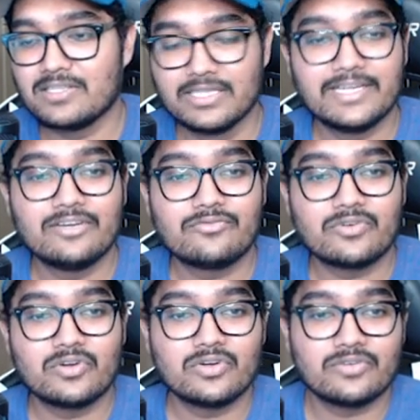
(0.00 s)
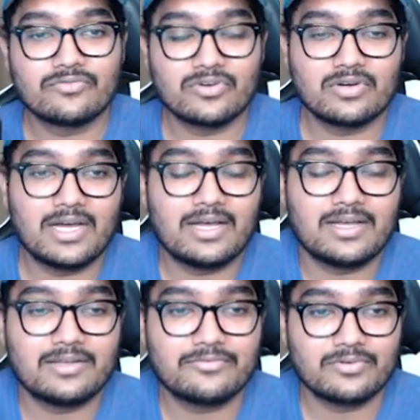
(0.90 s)
clear
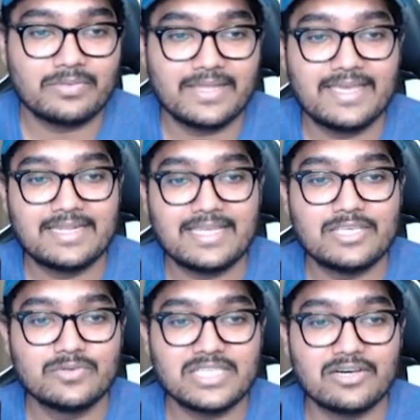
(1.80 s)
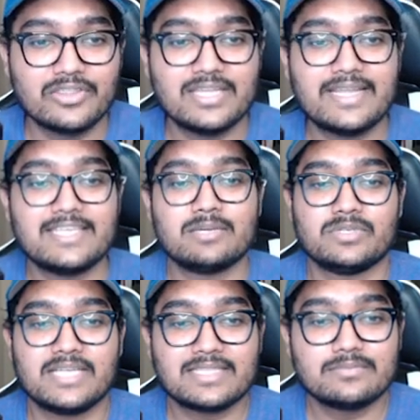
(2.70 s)
for play, that he was healthy and that he could
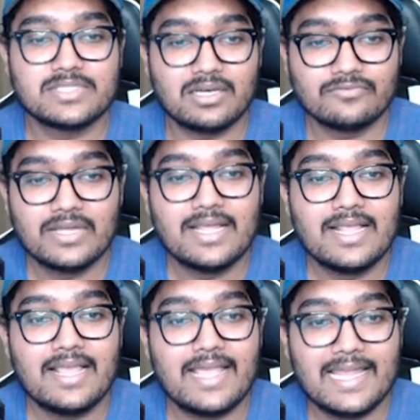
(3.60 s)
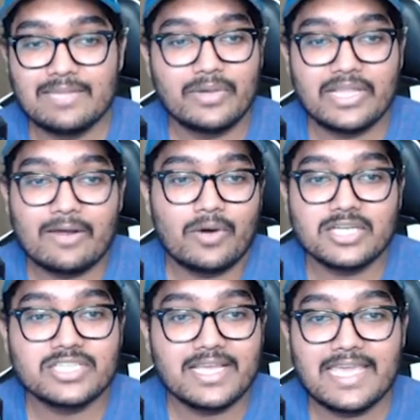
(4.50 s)
protect himself. Anybody that
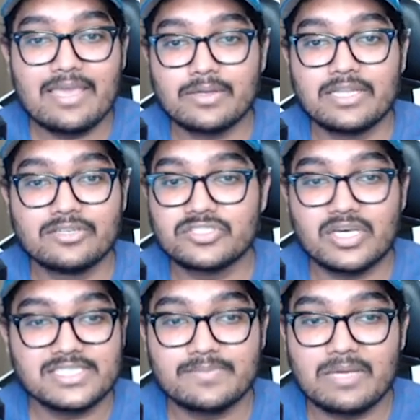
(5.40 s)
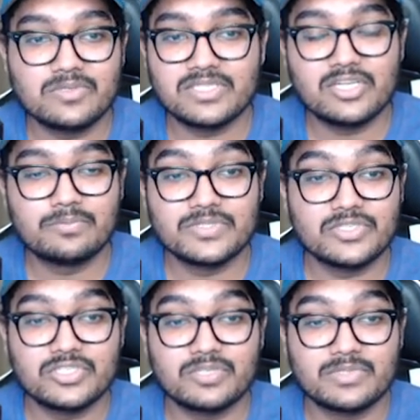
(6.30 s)
watched that game clearly saw this man was in no
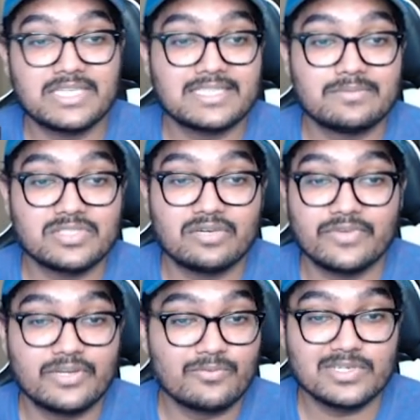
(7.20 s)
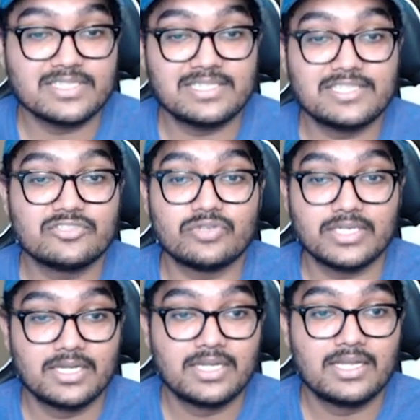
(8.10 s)
position to protect himself, and it worsened the injury.